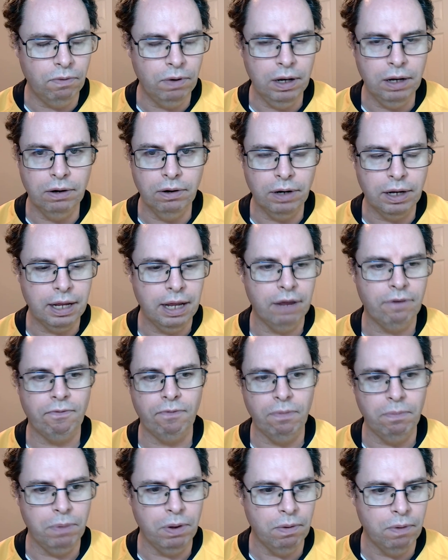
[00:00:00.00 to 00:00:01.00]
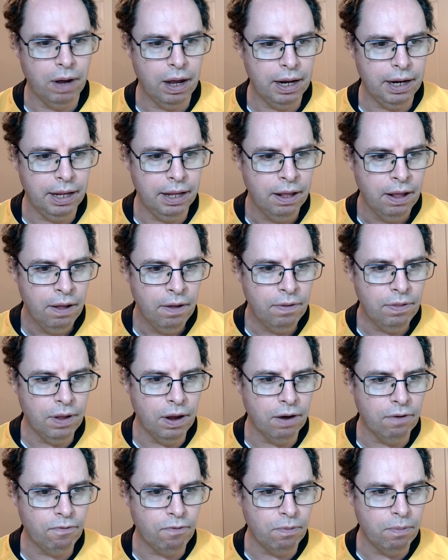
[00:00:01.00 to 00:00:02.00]
Really good kick from Ioane
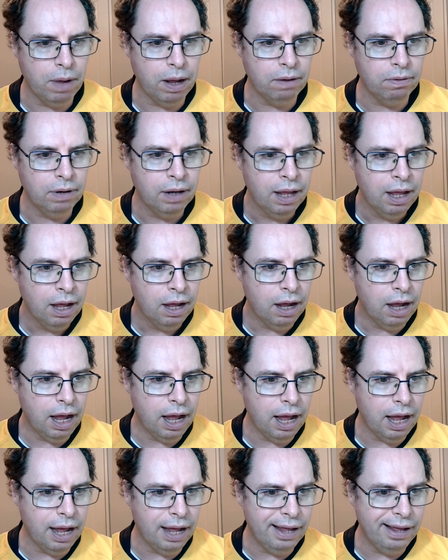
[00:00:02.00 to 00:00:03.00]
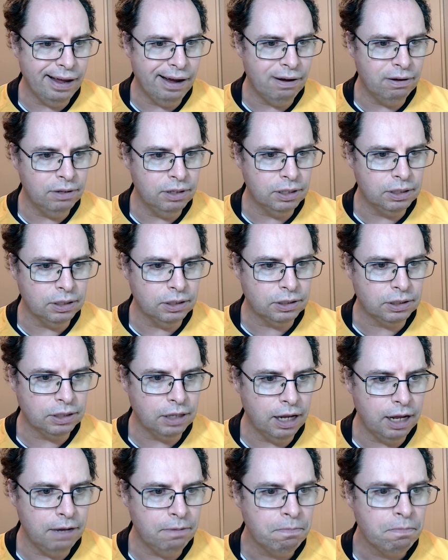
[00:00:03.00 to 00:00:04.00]
there from out on the
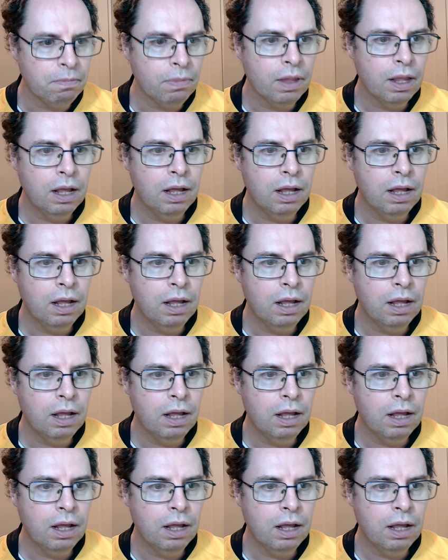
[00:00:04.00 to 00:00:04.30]
touchline.